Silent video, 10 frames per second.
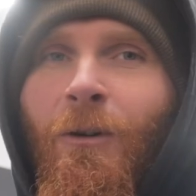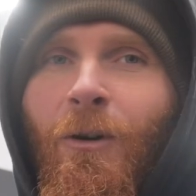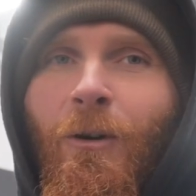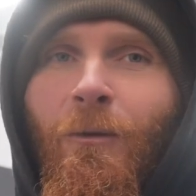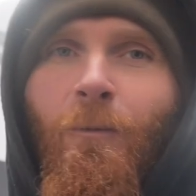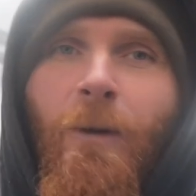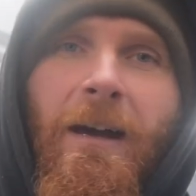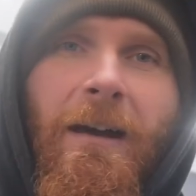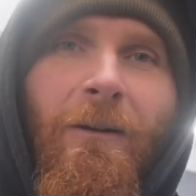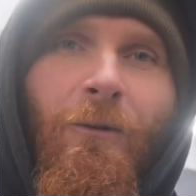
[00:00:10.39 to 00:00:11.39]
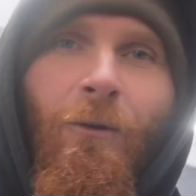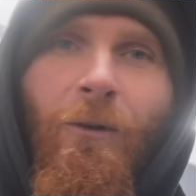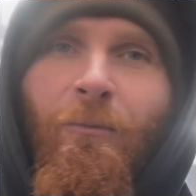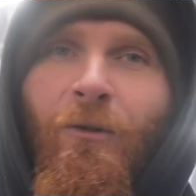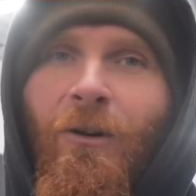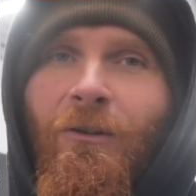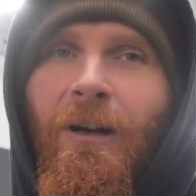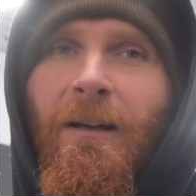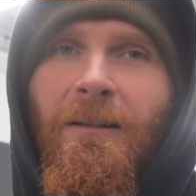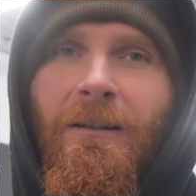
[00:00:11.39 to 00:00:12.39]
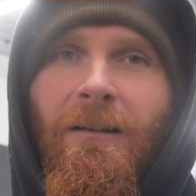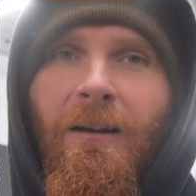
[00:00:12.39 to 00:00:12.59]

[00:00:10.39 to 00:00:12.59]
on where all the projects